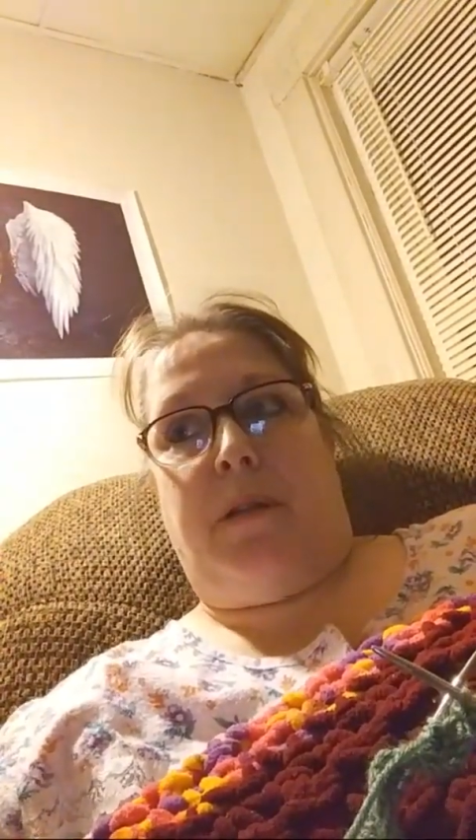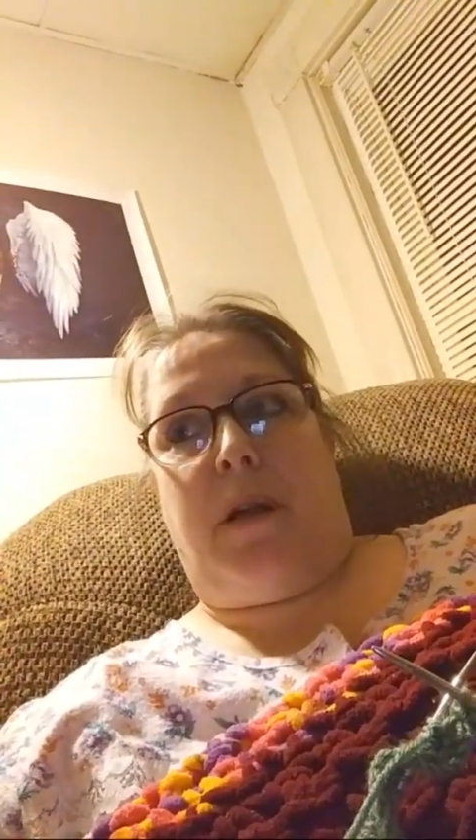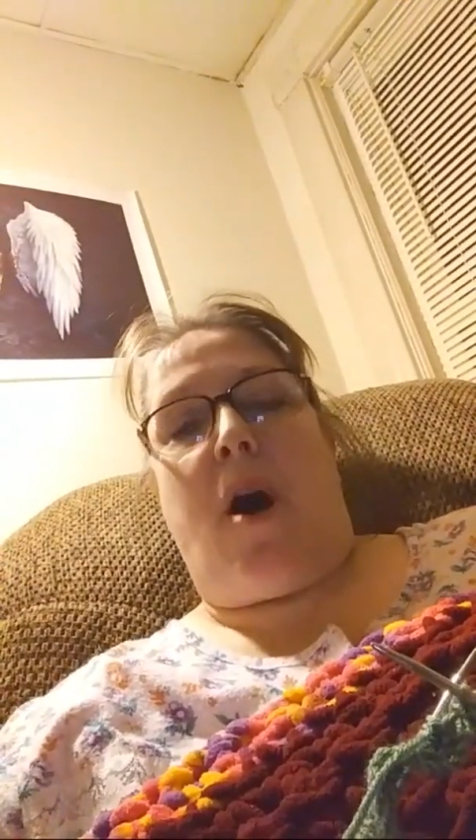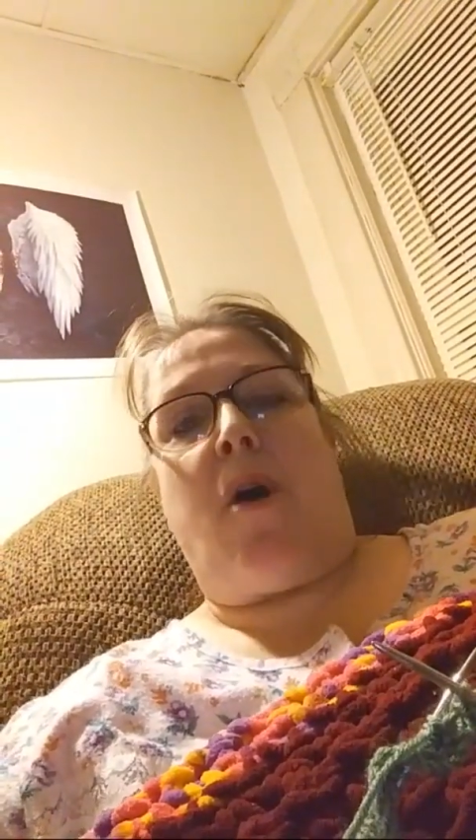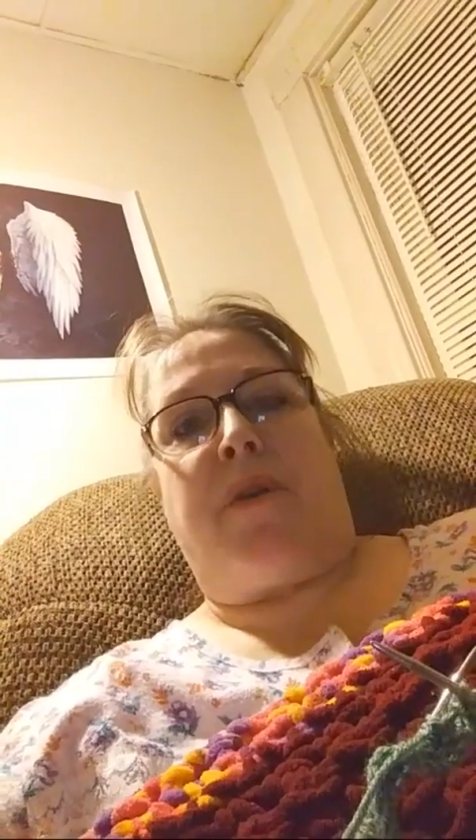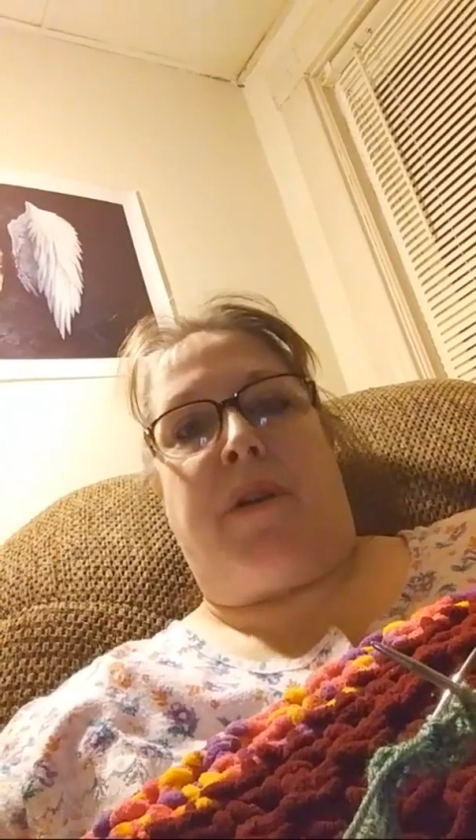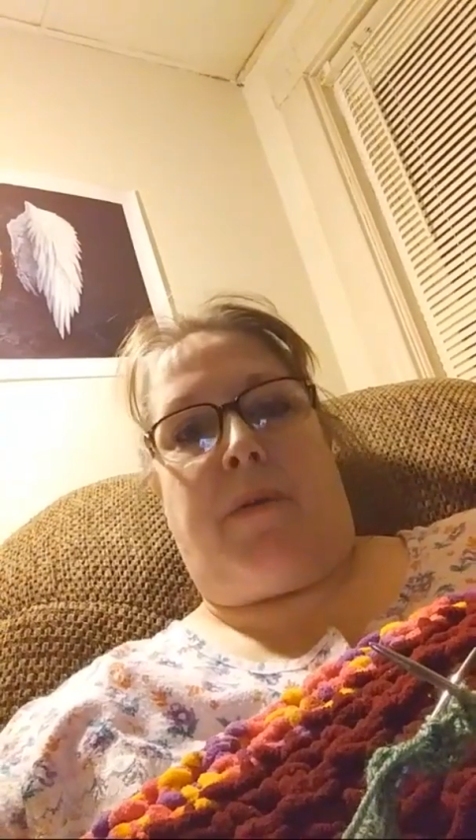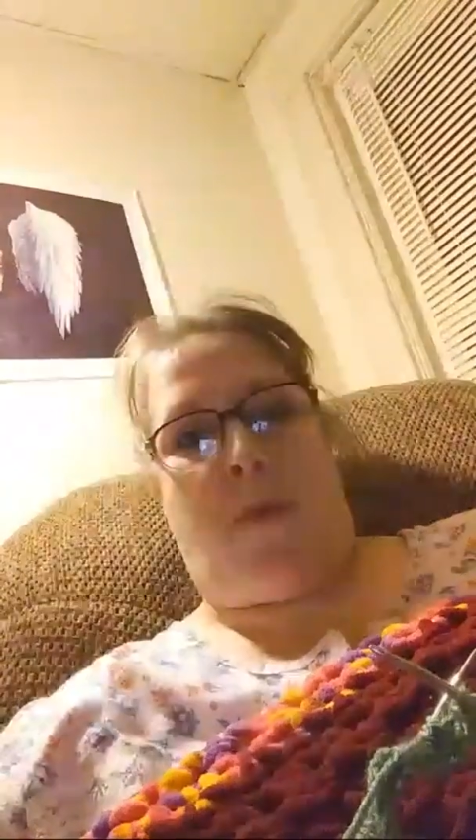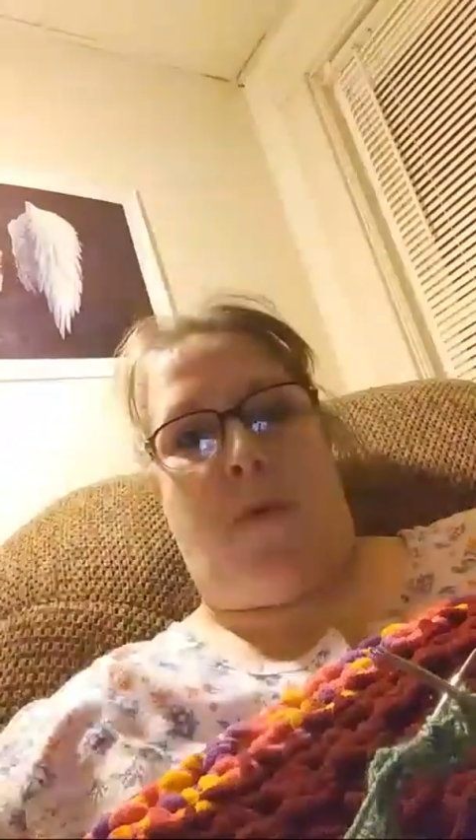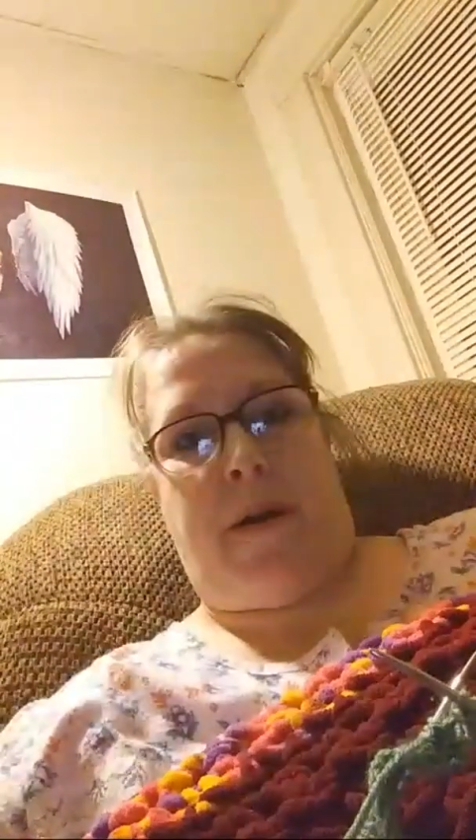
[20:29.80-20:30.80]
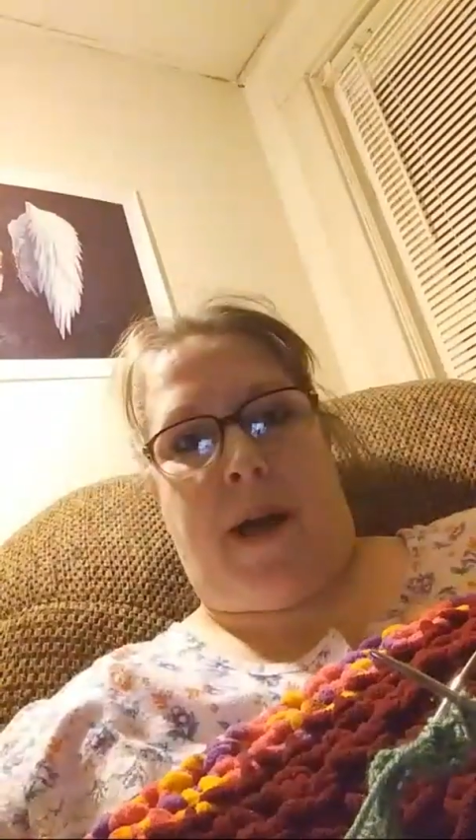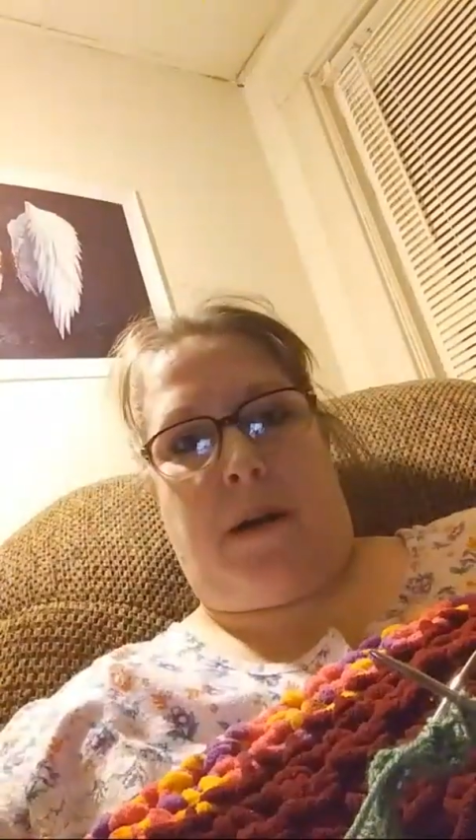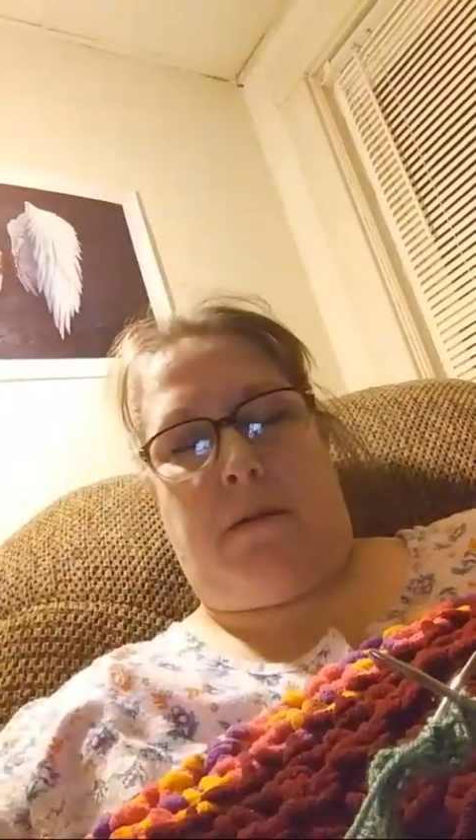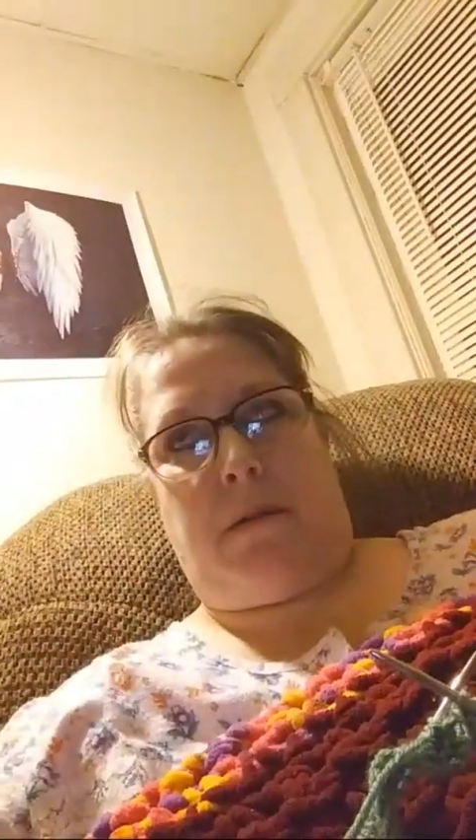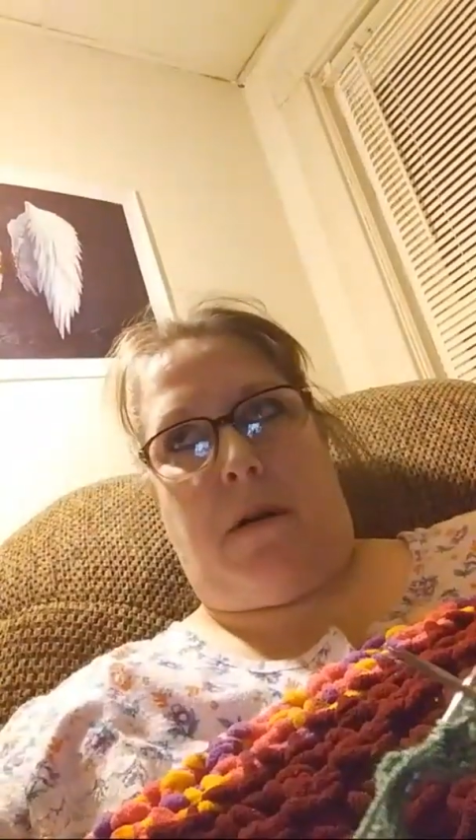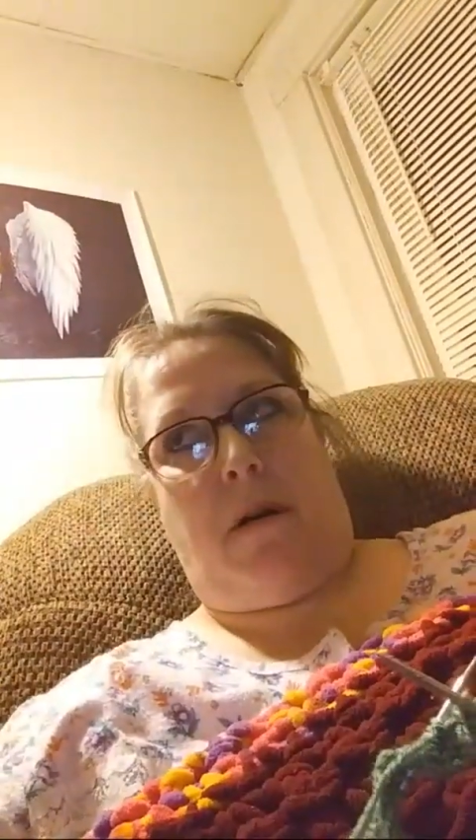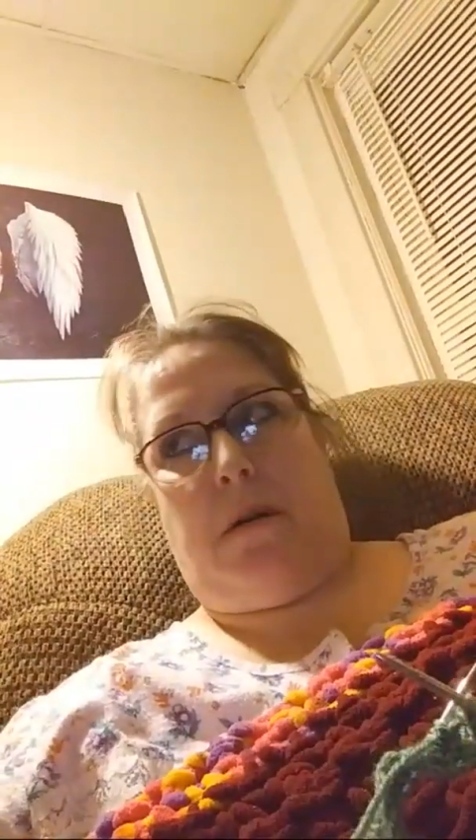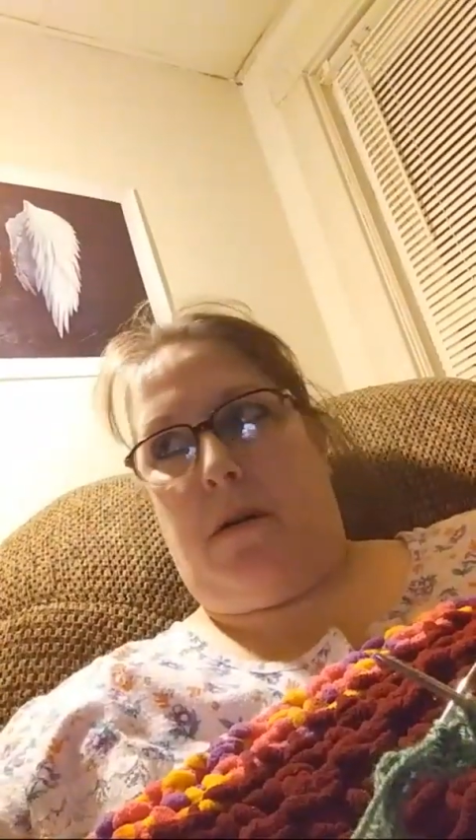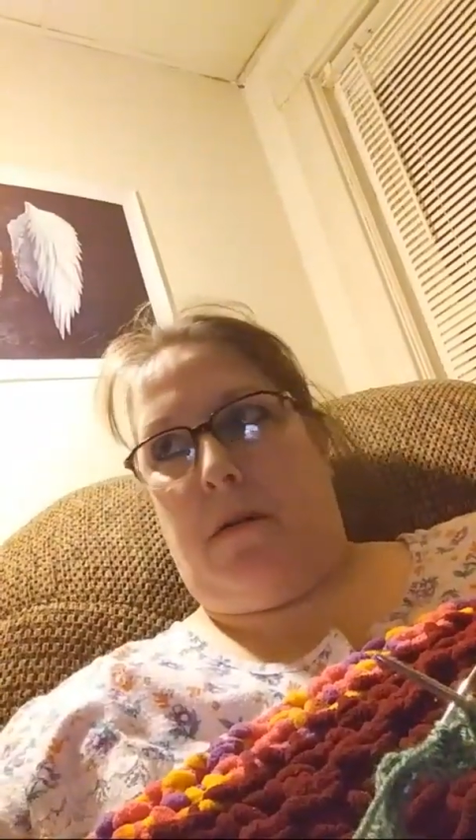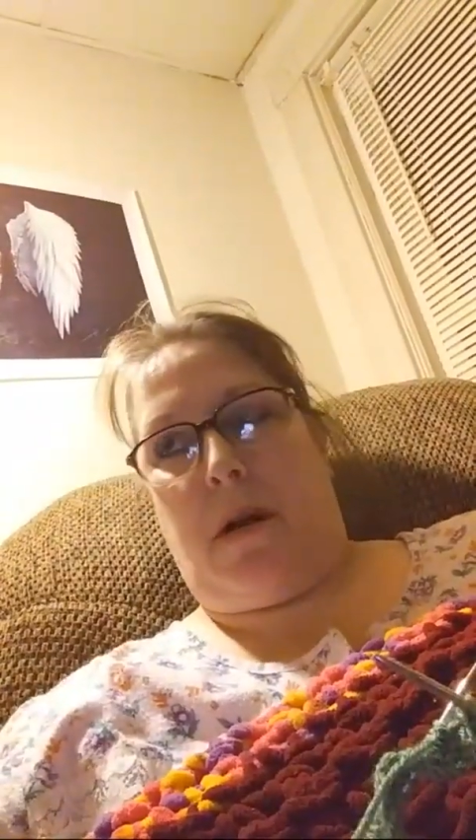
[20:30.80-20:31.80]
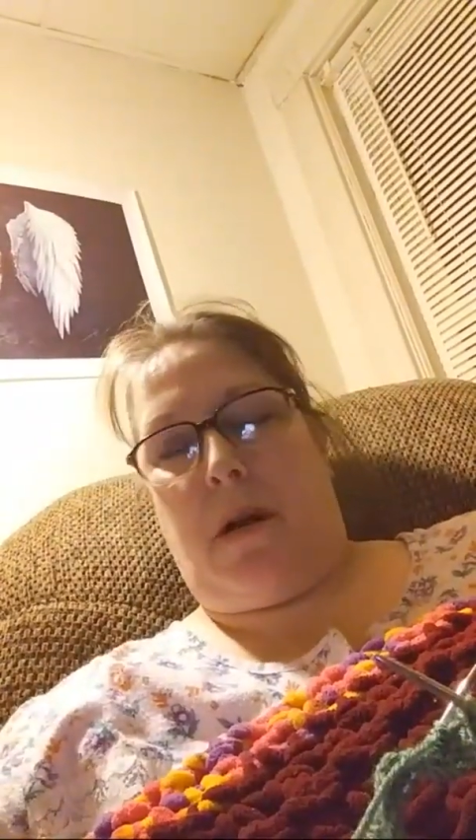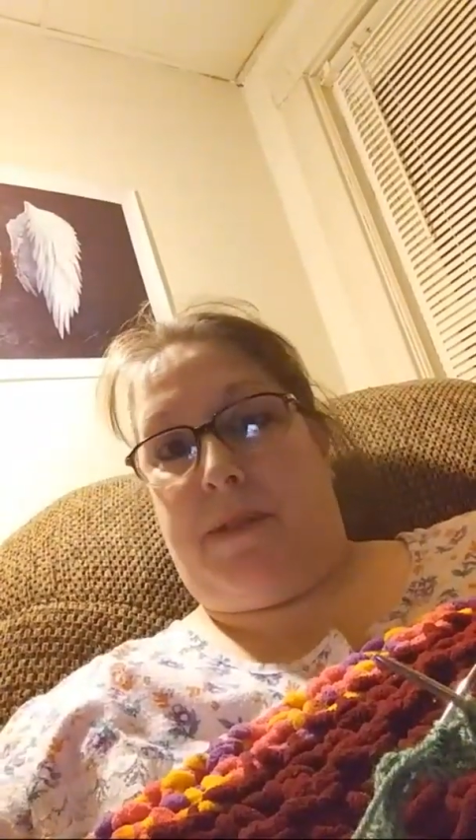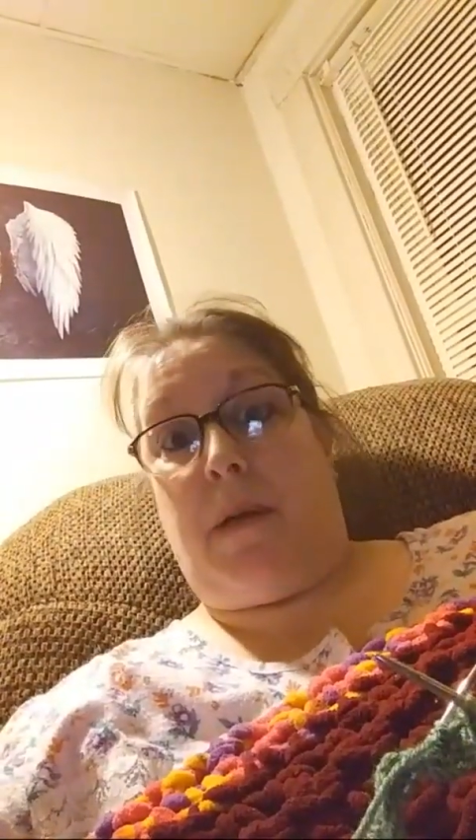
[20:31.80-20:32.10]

oh, you know what I want now? Oh,